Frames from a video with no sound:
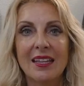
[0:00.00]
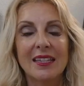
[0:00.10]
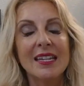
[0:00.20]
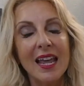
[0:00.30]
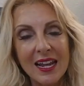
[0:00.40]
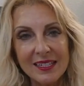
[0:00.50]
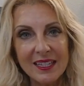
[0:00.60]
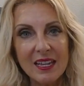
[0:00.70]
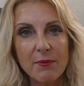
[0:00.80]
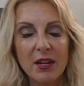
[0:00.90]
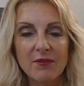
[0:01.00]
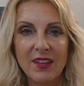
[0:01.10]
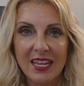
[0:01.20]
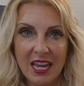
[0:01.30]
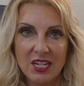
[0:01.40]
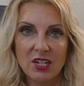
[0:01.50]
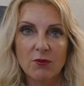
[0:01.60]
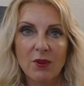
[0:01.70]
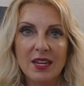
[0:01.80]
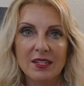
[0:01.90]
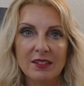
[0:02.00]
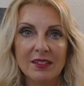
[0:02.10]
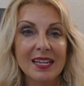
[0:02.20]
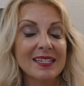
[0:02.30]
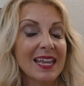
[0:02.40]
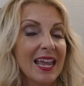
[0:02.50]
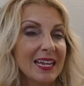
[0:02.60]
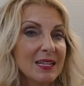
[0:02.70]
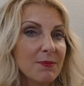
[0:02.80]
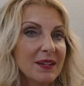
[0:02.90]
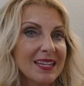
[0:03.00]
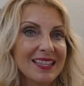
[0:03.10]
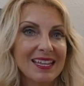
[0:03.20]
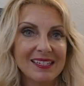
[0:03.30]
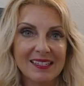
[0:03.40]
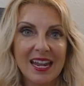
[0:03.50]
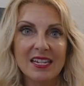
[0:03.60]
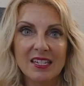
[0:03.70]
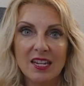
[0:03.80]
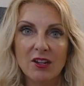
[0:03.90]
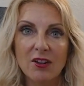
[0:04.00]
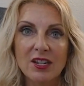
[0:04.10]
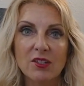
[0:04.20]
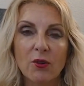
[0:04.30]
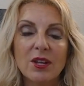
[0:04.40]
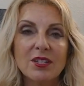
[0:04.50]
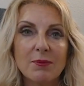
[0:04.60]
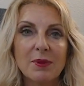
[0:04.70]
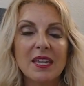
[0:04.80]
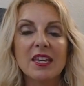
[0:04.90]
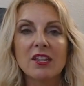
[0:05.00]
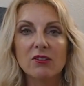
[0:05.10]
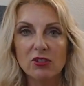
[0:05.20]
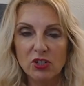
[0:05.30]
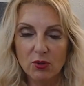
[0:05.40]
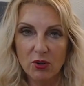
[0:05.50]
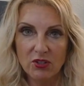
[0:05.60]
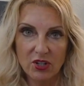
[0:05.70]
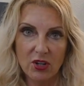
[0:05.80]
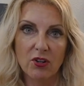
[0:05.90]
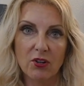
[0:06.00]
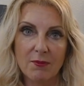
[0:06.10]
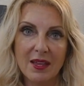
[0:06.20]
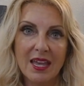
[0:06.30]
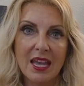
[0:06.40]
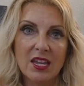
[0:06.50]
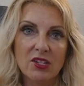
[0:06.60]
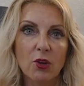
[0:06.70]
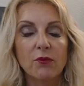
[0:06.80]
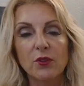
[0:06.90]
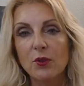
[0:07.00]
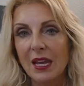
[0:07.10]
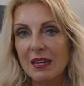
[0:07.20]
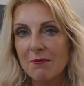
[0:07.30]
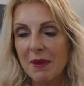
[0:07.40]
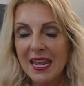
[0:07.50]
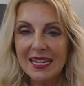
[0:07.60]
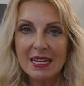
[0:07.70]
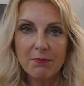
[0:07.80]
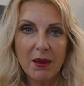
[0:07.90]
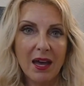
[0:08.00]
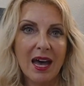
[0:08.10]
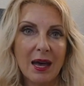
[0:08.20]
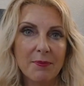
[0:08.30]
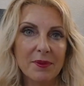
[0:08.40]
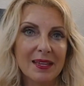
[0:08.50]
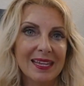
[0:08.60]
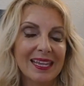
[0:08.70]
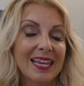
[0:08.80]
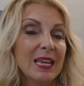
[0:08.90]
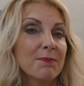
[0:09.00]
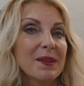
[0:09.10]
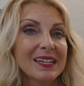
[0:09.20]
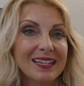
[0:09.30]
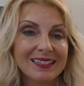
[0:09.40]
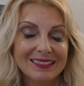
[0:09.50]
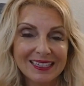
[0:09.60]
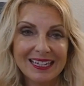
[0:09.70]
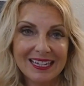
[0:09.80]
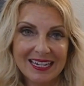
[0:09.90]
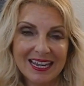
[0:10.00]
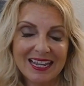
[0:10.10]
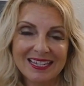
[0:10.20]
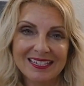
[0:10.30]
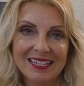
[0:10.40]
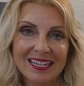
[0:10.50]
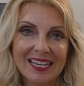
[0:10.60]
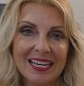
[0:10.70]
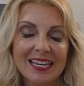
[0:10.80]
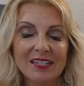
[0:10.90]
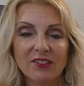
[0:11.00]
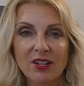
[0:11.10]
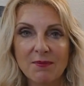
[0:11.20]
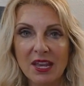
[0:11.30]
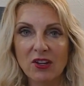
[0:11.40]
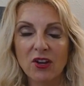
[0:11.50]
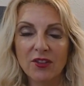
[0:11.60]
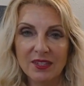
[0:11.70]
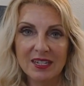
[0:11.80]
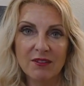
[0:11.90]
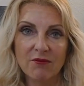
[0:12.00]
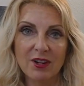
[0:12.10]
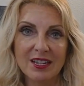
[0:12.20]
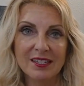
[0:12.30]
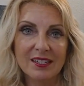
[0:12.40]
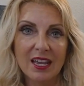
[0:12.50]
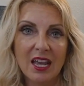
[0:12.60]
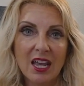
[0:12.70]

The nice thing about a vacation rental is anybody that stays here is going to be here short term. So if you can make it pop, keep it clean is the key. It's going to make all the difference.